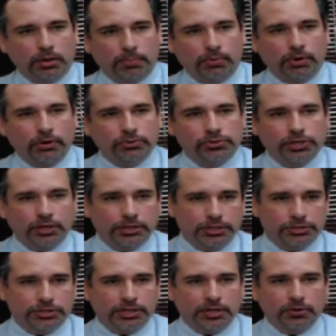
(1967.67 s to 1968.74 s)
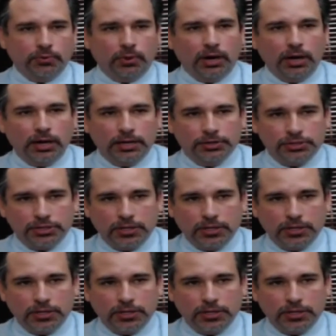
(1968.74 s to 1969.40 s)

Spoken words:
approach on these DUIs,